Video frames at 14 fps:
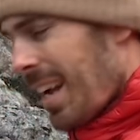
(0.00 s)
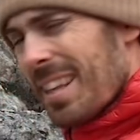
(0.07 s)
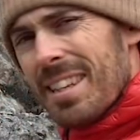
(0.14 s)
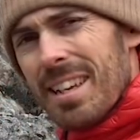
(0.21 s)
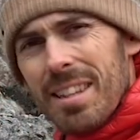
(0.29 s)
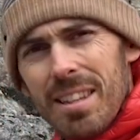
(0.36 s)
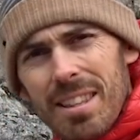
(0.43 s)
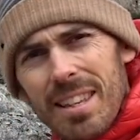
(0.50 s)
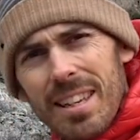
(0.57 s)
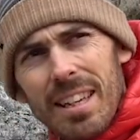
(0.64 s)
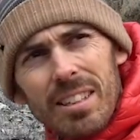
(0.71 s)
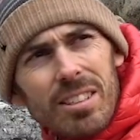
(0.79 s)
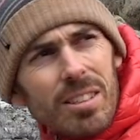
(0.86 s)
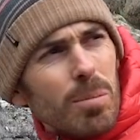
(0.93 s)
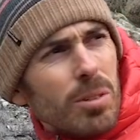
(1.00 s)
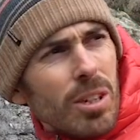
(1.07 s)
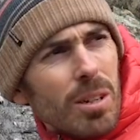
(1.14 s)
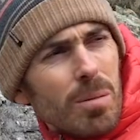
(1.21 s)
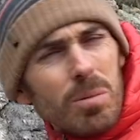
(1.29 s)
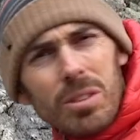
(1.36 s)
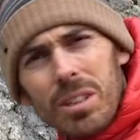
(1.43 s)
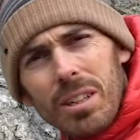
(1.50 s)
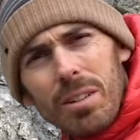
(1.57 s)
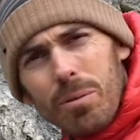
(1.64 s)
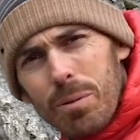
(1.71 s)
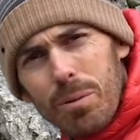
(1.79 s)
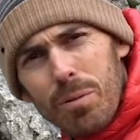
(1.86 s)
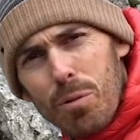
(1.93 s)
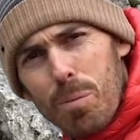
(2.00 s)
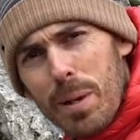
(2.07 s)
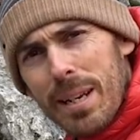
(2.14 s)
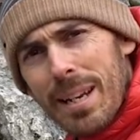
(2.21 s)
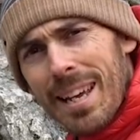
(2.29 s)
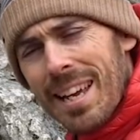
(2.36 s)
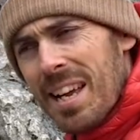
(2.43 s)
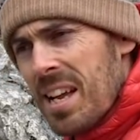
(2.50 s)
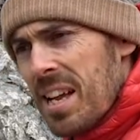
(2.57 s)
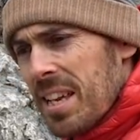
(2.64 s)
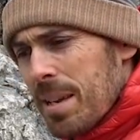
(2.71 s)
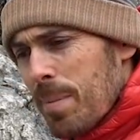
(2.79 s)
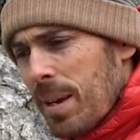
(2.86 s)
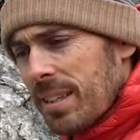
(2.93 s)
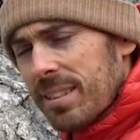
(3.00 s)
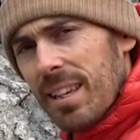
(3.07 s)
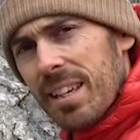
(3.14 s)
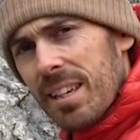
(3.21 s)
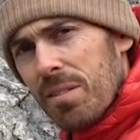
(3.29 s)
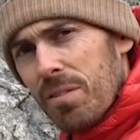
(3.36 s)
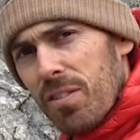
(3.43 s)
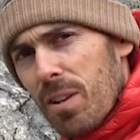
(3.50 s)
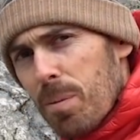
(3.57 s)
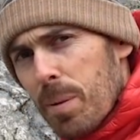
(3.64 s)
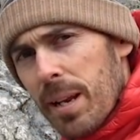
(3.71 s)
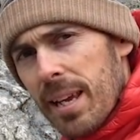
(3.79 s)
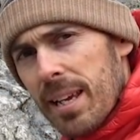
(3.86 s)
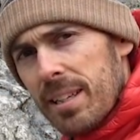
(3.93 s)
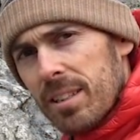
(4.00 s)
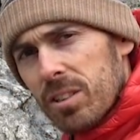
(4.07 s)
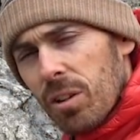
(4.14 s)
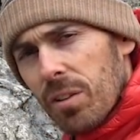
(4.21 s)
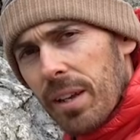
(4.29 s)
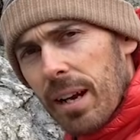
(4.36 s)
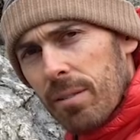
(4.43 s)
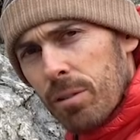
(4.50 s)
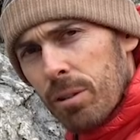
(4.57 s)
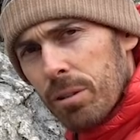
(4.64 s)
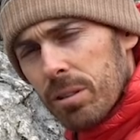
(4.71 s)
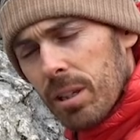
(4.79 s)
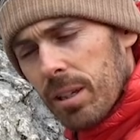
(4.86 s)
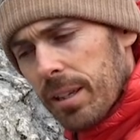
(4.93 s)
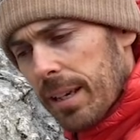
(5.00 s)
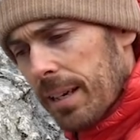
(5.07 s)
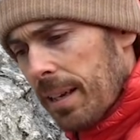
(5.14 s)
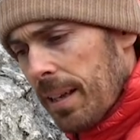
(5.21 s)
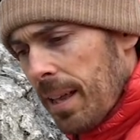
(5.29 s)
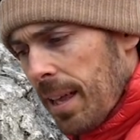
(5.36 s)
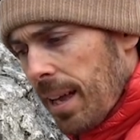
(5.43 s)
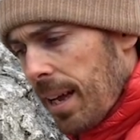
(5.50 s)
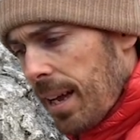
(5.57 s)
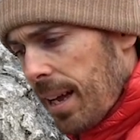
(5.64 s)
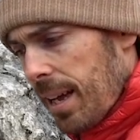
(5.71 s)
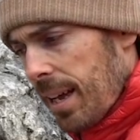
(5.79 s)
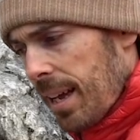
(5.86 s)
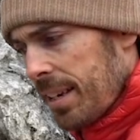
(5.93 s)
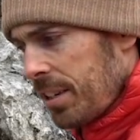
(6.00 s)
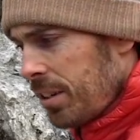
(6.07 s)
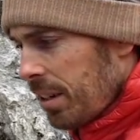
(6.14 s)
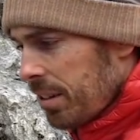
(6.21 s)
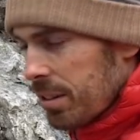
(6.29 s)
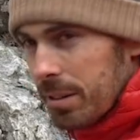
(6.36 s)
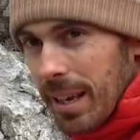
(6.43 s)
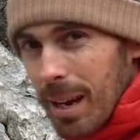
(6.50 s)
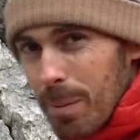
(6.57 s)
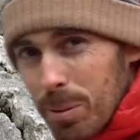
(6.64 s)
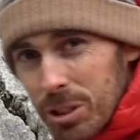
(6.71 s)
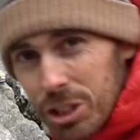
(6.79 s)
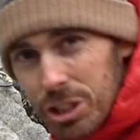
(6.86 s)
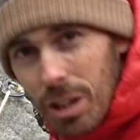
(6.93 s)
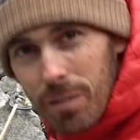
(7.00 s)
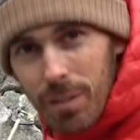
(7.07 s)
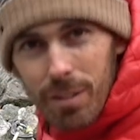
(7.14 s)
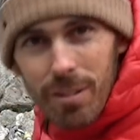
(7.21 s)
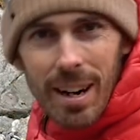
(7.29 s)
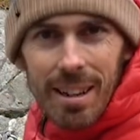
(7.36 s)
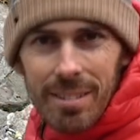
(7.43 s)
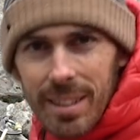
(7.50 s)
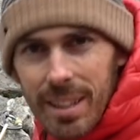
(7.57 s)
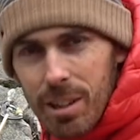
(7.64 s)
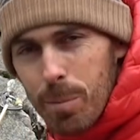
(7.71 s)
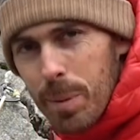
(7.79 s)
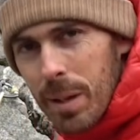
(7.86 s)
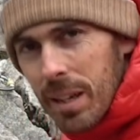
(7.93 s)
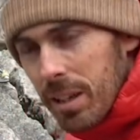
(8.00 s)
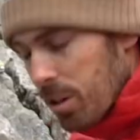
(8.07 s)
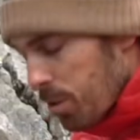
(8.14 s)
And the other thing is, sometimes, we've all been here, your mate's taking flipping ages on that route, aren't they? And you get up and shuffle around a little bit,